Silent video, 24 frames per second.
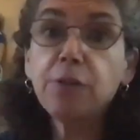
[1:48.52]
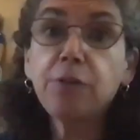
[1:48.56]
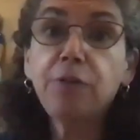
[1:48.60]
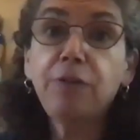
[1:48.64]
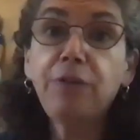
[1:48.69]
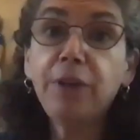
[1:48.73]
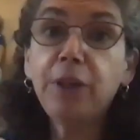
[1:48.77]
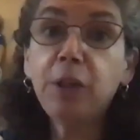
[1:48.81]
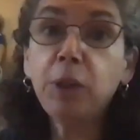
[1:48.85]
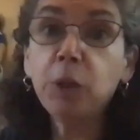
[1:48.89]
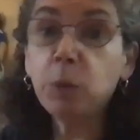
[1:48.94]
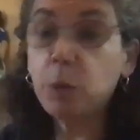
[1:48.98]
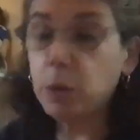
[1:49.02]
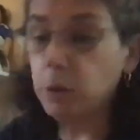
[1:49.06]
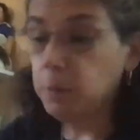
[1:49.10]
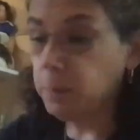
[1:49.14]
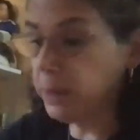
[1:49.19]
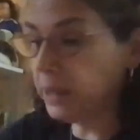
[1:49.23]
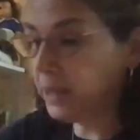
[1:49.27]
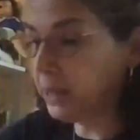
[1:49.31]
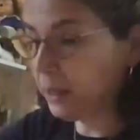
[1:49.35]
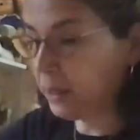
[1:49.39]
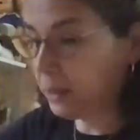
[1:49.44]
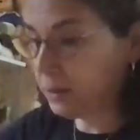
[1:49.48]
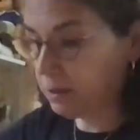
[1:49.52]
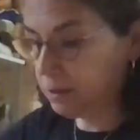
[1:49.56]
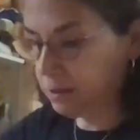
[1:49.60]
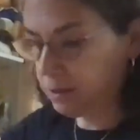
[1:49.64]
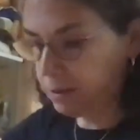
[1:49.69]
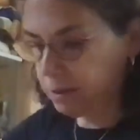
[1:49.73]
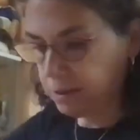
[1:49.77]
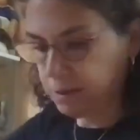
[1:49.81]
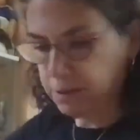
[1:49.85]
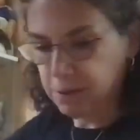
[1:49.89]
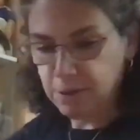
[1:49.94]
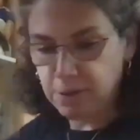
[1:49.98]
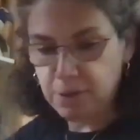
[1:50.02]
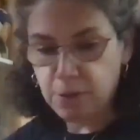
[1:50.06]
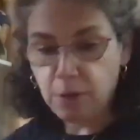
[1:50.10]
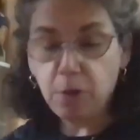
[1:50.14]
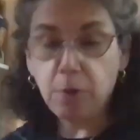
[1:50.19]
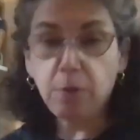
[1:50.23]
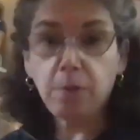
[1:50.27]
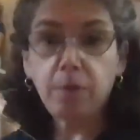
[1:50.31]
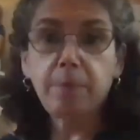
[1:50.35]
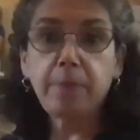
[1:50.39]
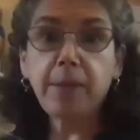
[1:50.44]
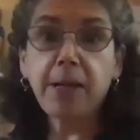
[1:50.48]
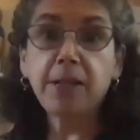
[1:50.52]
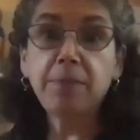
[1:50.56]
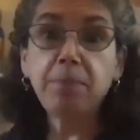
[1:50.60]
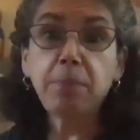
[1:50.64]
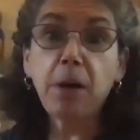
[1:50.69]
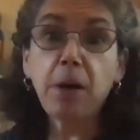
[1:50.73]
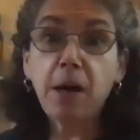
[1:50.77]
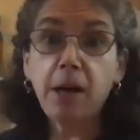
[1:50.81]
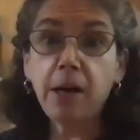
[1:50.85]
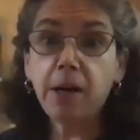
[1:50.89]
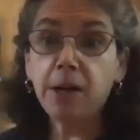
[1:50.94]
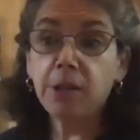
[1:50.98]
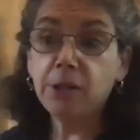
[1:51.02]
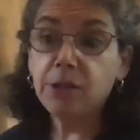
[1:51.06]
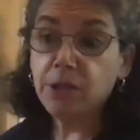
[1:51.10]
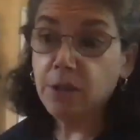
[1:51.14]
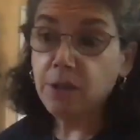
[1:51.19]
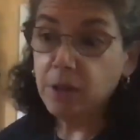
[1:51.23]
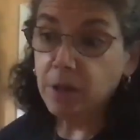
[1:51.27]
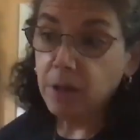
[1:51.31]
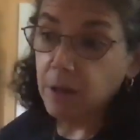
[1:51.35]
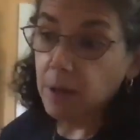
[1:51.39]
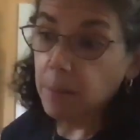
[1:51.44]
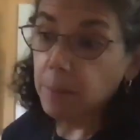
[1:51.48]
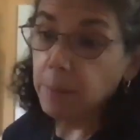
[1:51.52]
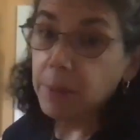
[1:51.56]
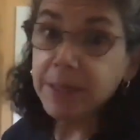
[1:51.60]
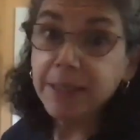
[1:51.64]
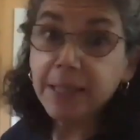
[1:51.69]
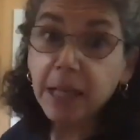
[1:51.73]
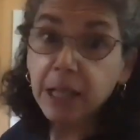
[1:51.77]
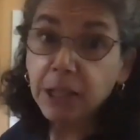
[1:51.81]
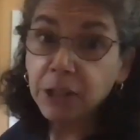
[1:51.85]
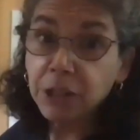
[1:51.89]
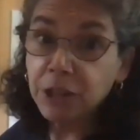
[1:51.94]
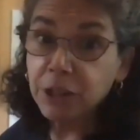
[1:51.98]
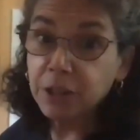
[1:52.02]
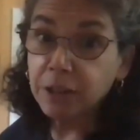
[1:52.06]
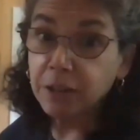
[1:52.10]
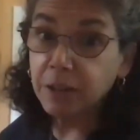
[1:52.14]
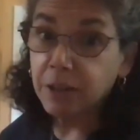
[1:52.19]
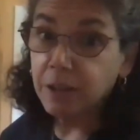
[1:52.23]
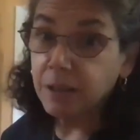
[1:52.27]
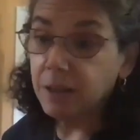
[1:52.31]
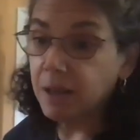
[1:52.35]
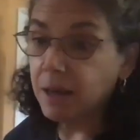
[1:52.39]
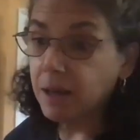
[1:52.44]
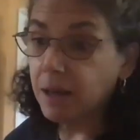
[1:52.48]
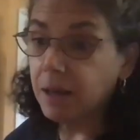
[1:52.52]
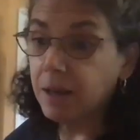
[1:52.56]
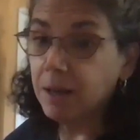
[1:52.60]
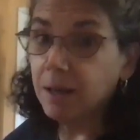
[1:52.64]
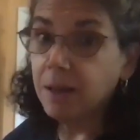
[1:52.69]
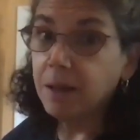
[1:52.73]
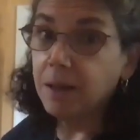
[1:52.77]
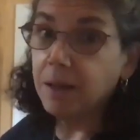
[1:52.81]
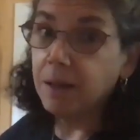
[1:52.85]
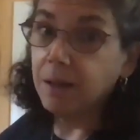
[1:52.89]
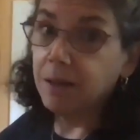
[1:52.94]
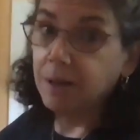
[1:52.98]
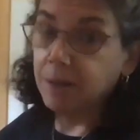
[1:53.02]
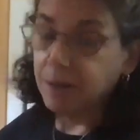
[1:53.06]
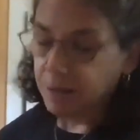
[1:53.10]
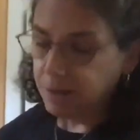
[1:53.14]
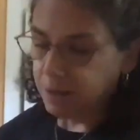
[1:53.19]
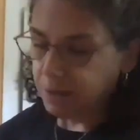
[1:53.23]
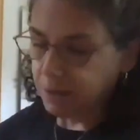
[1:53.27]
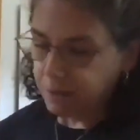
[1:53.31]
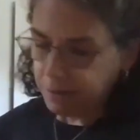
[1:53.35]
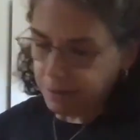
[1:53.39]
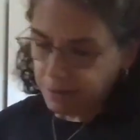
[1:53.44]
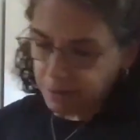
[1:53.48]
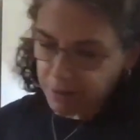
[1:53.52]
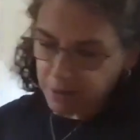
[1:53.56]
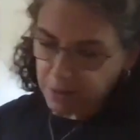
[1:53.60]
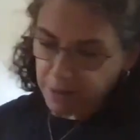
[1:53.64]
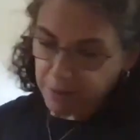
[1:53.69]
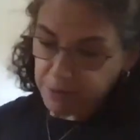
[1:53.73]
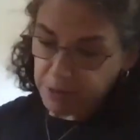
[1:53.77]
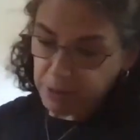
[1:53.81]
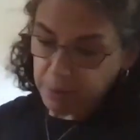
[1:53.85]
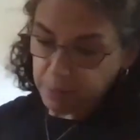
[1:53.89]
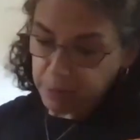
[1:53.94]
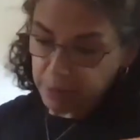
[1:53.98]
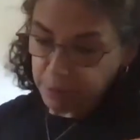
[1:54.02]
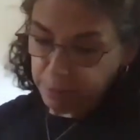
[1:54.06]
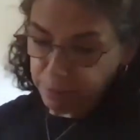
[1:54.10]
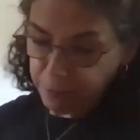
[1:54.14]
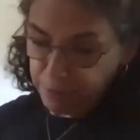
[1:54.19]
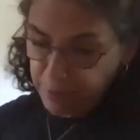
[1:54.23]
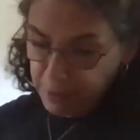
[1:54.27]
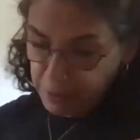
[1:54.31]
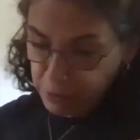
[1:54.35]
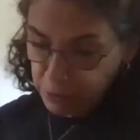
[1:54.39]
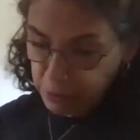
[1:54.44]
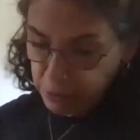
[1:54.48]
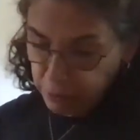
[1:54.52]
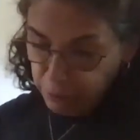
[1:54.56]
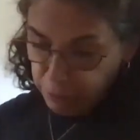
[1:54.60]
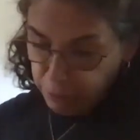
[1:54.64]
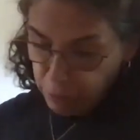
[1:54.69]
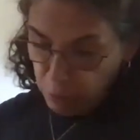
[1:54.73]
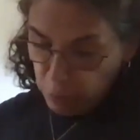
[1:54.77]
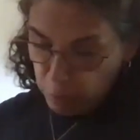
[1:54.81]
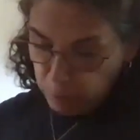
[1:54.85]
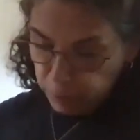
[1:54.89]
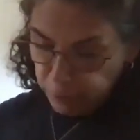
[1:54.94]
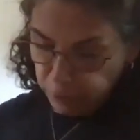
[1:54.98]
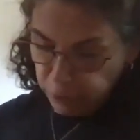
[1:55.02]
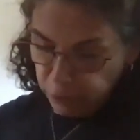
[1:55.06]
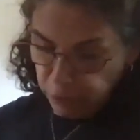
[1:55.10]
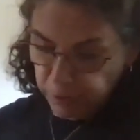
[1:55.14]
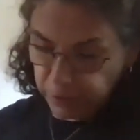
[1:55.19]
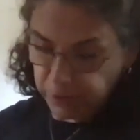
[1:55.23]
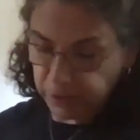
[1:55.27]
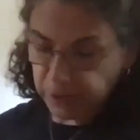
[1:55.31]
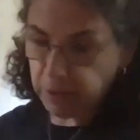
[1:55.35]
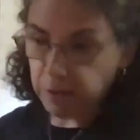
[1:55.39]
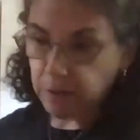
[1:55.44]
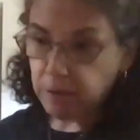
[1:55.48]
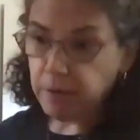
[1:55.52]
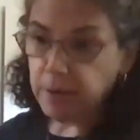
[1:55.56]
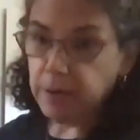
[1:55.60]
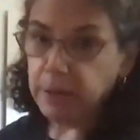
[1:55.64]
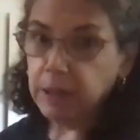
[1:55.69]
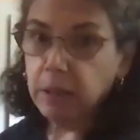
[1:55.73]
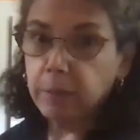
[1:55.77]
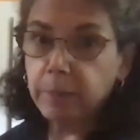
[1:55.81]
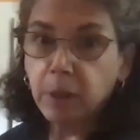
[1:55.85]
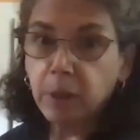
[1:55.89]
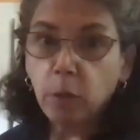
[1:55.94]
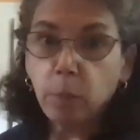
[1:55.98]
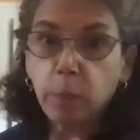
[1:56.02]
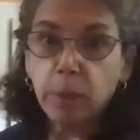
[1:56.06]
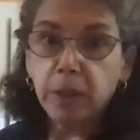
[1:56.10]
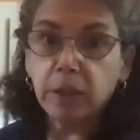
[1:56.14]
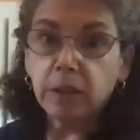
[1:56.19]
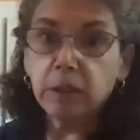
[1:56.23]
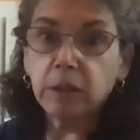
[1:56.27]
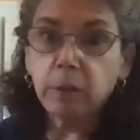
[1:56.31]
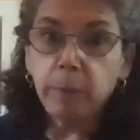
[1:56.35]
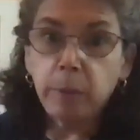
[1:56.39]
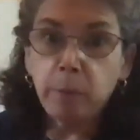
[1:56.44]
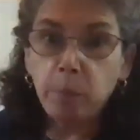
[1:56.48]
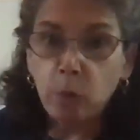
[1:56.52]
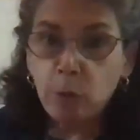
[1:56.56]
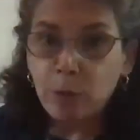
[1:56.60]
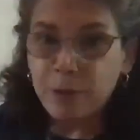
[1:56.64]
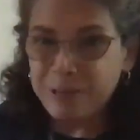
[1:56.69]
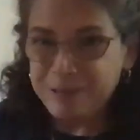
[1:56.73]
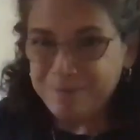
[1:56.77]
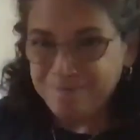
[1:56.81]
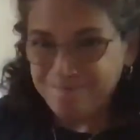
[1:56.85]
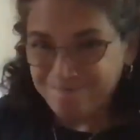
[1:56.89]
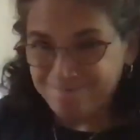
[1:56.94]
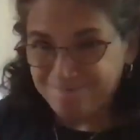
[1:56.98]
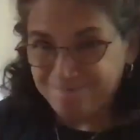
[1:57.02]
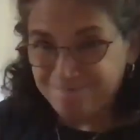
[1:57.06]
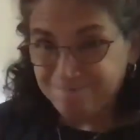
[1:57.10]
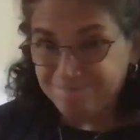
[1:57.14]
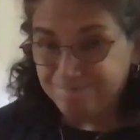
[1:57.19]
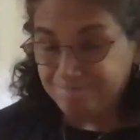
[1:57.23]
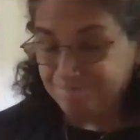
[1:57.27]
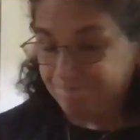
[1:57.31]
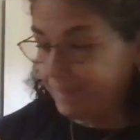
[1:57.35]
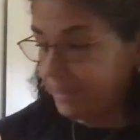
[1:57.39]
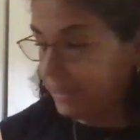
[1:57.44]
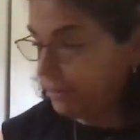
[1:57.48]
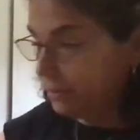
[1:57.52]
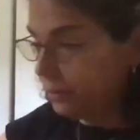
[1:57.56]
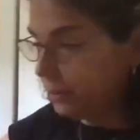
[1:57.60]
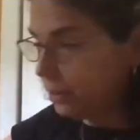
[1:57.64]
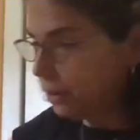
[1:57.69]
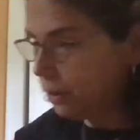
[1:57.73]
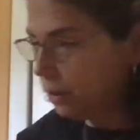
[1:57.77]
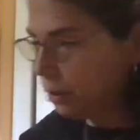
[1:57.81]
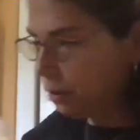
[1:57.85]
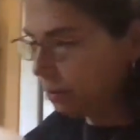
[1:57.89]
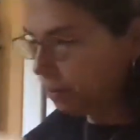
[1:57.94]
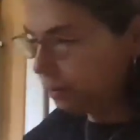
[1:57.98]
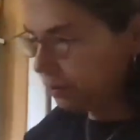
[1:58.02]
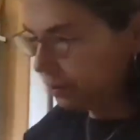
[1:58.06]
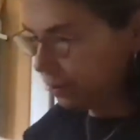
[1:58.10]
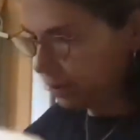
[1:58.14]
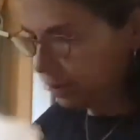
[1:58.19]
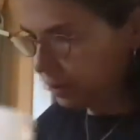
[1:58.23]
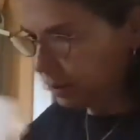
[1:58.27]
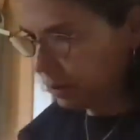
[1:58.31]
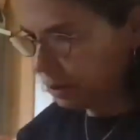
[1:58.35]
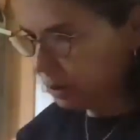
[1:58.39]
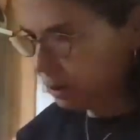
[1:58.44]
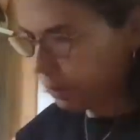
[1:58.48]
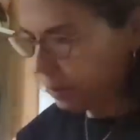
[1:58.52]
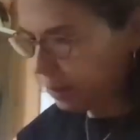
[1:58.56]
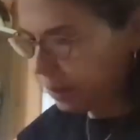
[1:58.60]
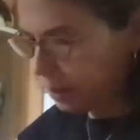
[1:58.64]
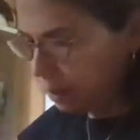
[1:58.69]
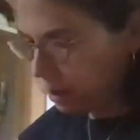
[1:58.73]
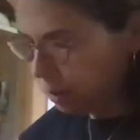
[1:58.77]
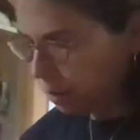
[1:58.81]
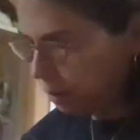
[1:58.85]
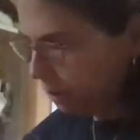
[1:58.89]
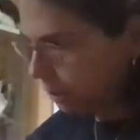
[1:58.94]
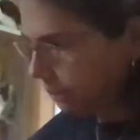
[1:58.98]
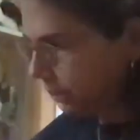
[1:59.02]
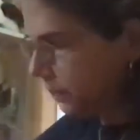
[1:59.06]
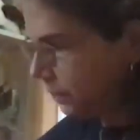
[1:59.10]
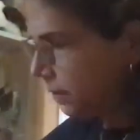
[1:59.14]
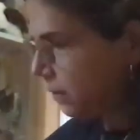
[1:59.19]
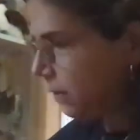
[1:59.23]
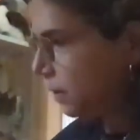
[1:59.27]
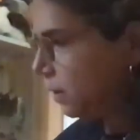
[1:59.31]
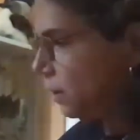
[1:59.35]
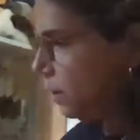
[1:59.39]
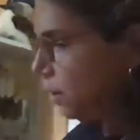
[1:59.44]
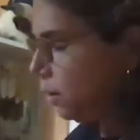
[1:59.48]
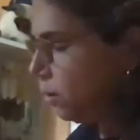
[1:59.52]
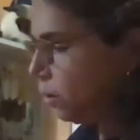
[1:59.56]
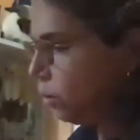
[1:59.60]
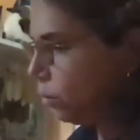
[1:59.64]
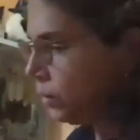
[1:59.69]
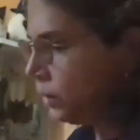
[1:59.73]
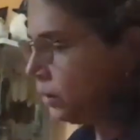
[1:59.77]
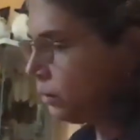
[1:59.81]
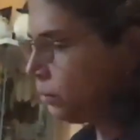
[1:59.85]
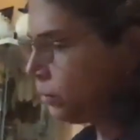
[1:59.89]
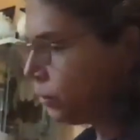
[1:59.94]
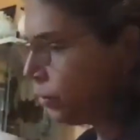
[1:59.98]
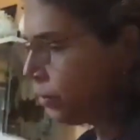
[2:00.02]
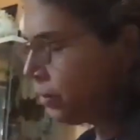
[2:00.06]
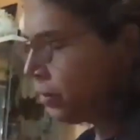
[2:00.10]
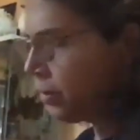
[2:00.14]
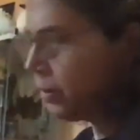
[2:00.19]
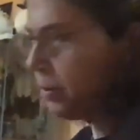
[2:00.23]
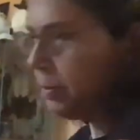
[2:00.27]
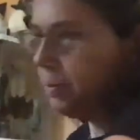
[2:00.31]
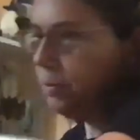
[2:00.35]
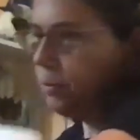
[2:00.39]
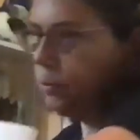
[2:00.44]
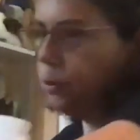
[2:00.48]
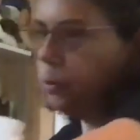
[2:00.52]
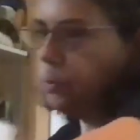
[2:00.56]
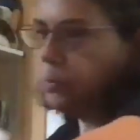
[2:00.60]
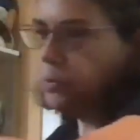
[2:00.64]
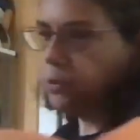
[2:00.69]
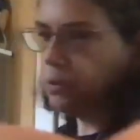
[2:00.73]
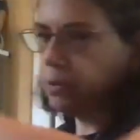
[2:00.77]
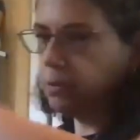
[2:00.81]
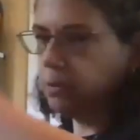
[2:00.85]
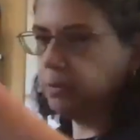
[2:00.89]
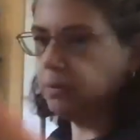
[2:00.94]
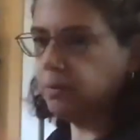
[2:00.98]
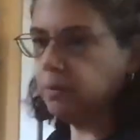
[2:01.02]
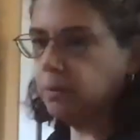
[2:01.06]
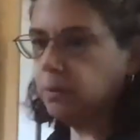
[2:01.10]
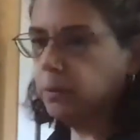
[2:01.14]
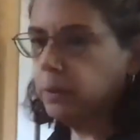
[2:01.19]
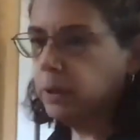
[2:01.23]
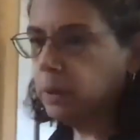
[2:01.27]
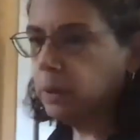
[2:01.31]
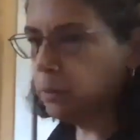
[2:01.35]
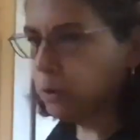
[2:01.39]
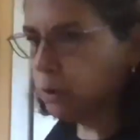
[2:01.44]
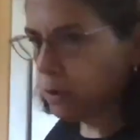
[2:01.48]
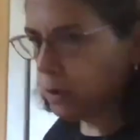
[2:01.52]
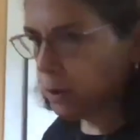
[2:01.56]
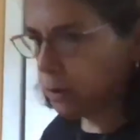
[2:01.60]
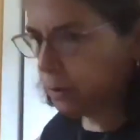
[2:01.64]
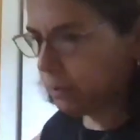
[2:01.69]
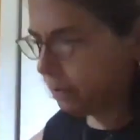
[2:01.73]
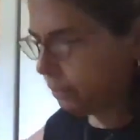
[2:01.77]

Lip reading: Filled with peanuts, so my pugs potentially have something fun to look forward to here. All right, let me open it a little bit more. There we go, one more, oops, one more.